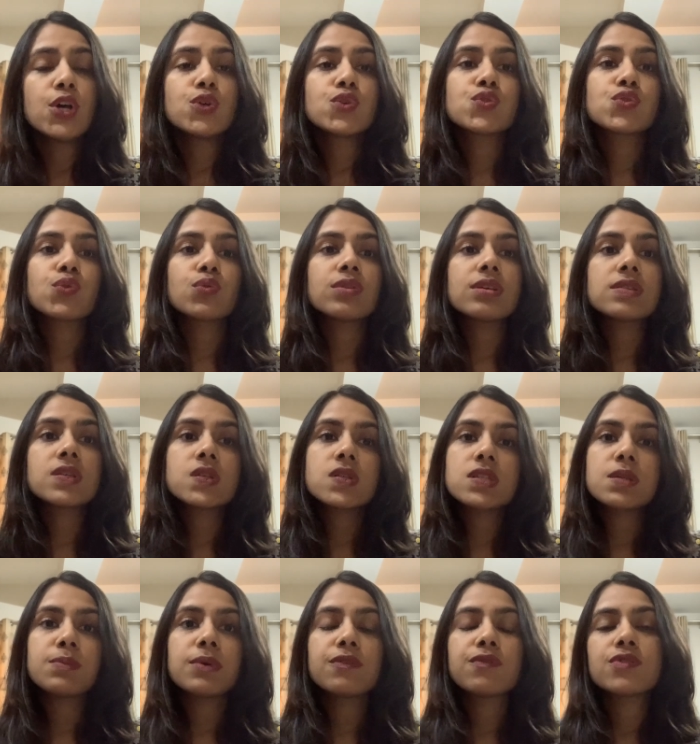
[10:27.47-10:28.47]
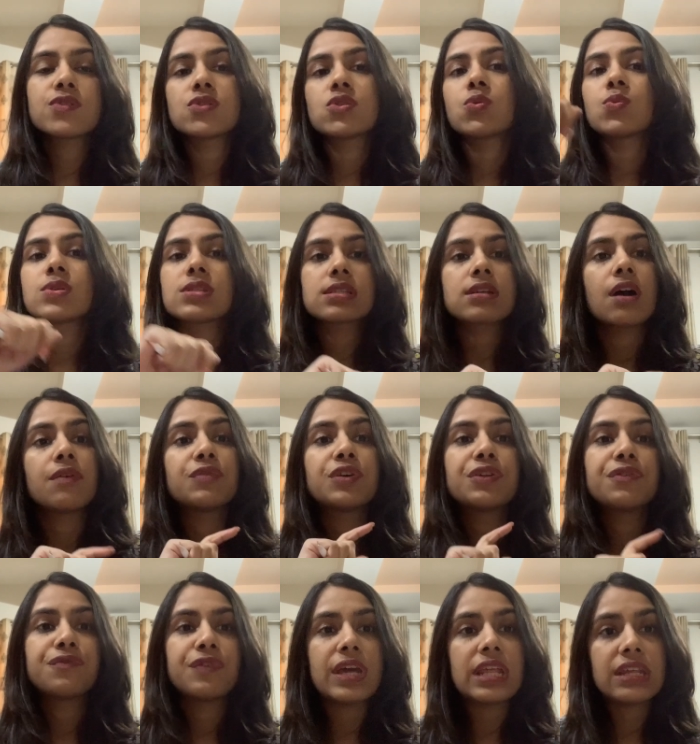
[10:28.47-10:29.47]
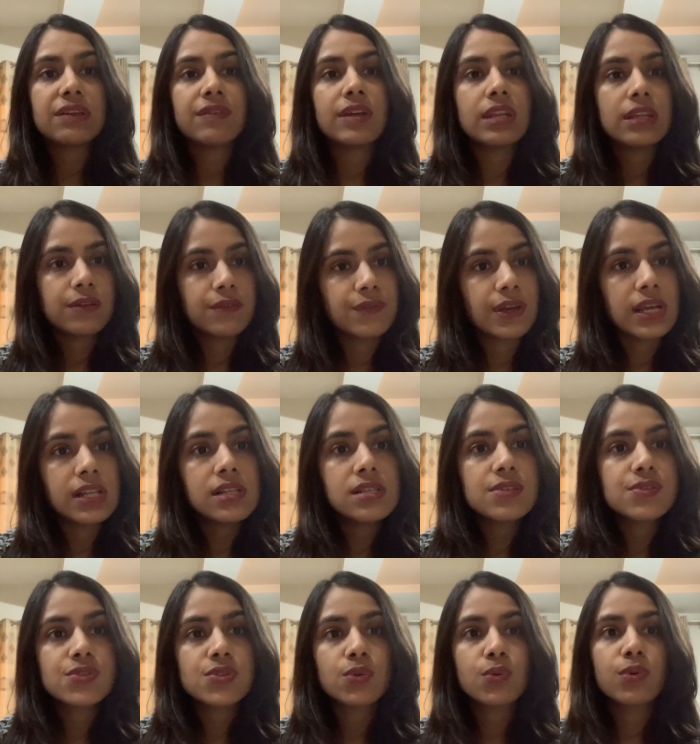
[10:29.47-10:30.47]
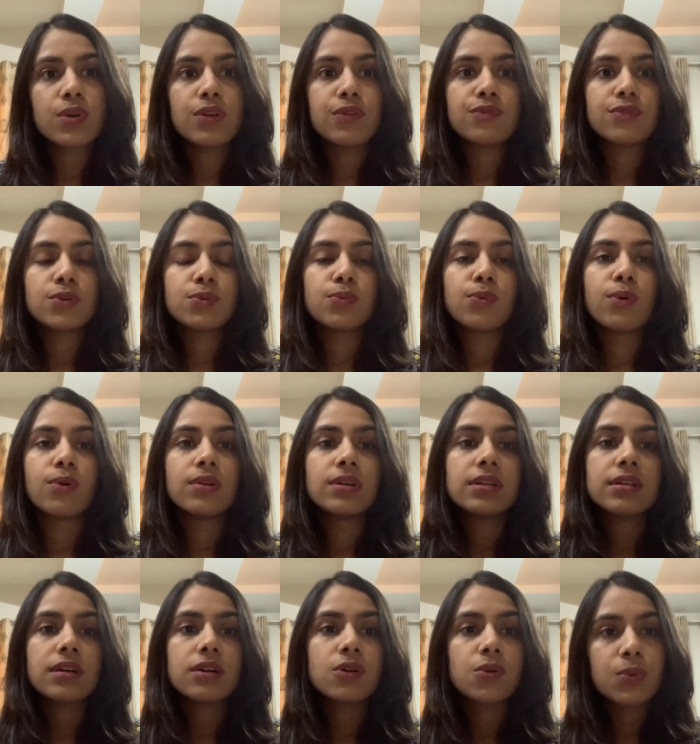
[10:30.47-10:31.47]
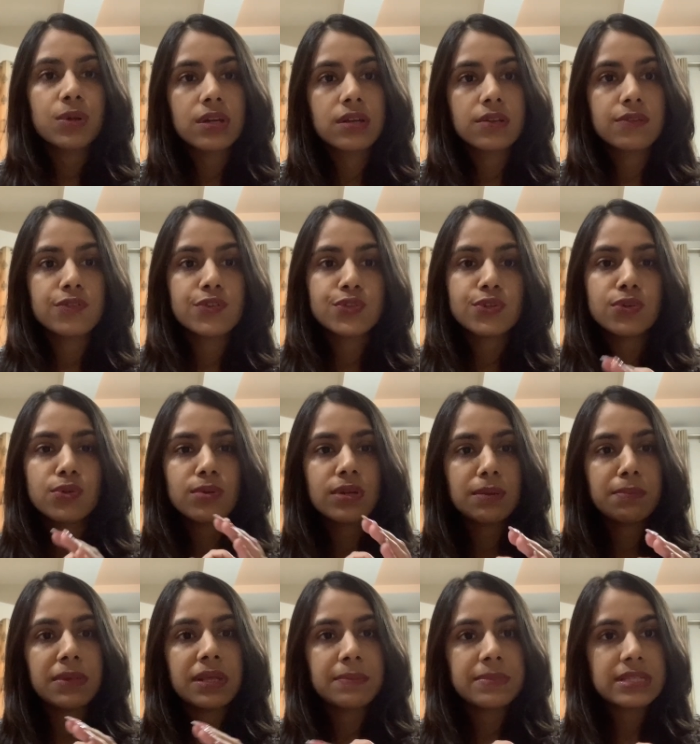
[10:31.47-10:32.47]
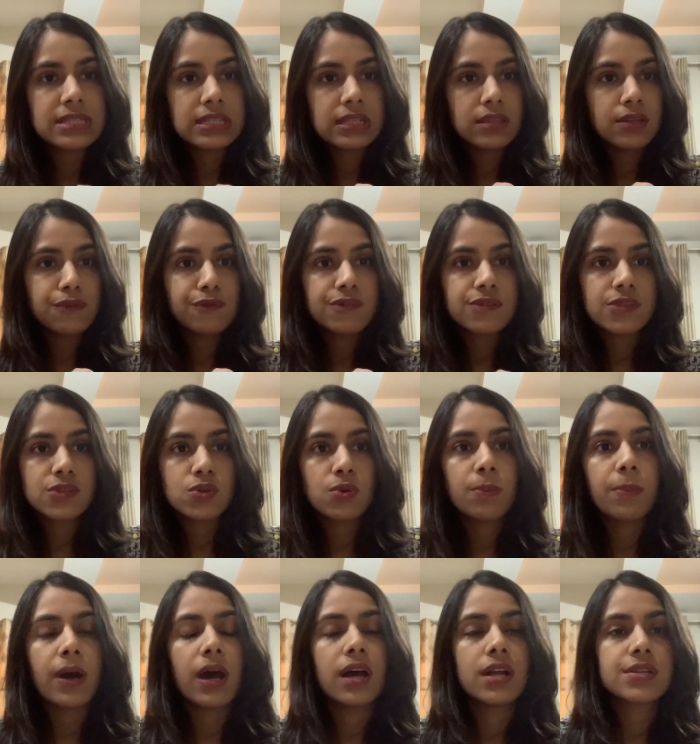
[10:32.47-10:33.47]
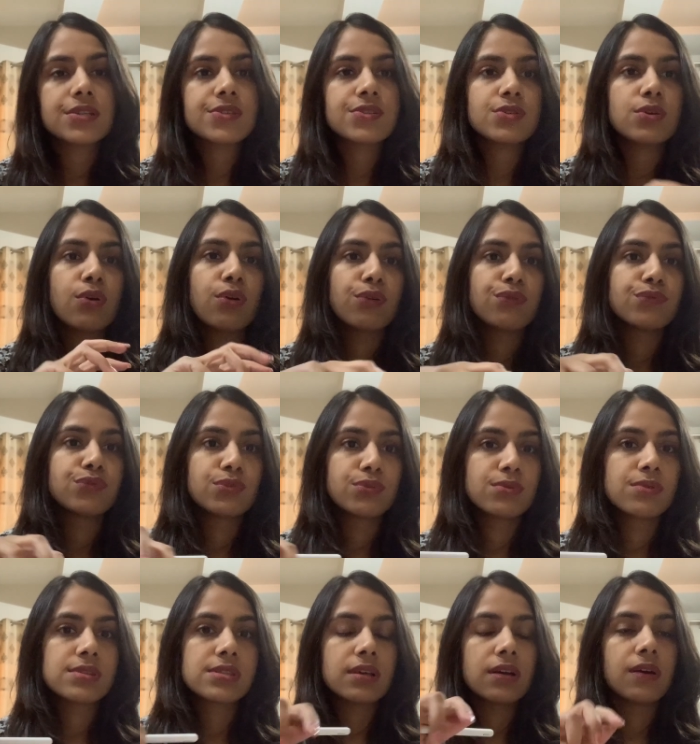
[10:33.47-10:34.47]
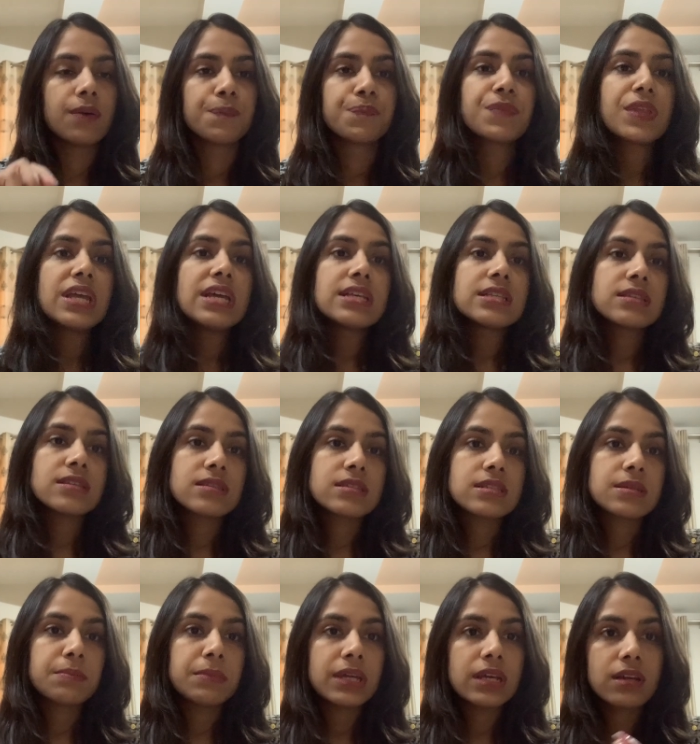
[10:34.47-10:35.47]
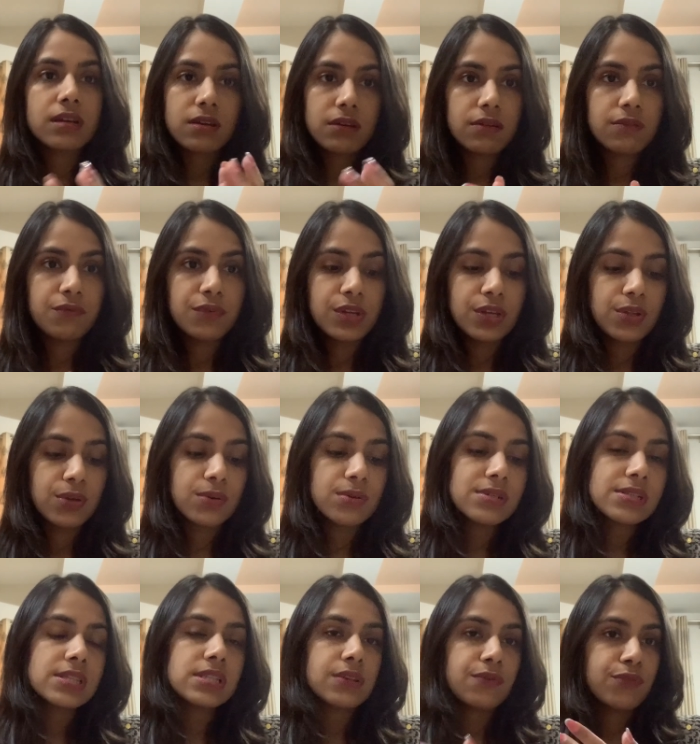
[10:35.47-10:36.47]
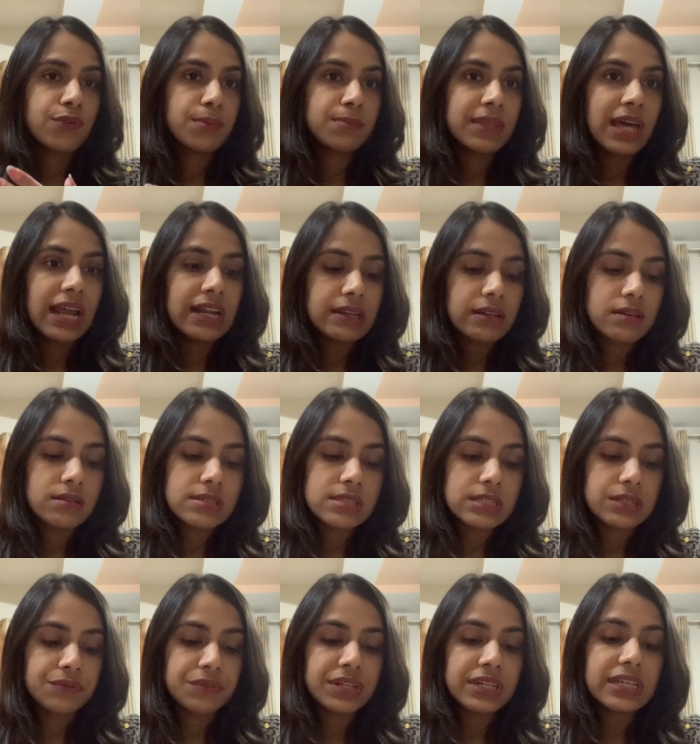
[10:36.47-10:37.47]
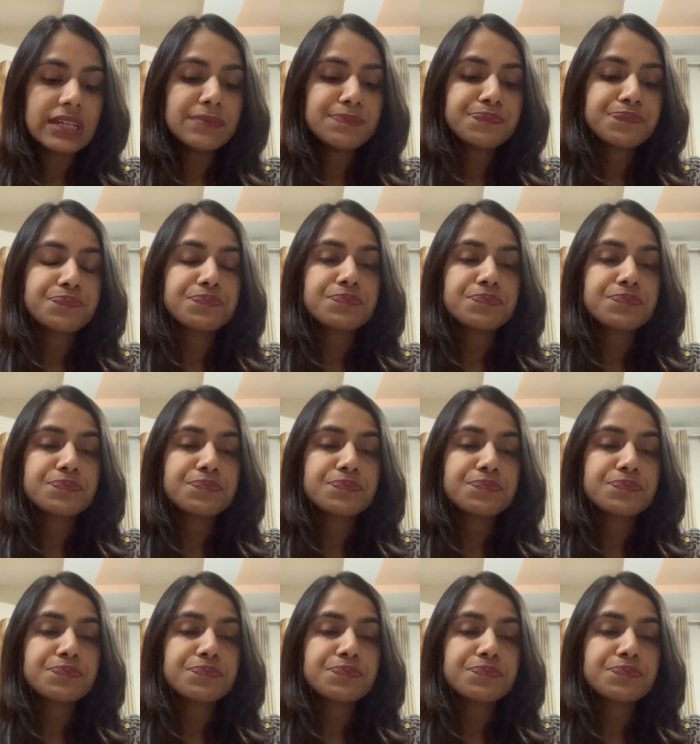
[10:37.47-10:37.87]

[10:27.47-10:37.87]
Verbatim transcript: So the systemic physio was covered very very well. So if you want a quick quick revision, you can maybe see the physio parts of those um, systemic videos from that year's DVT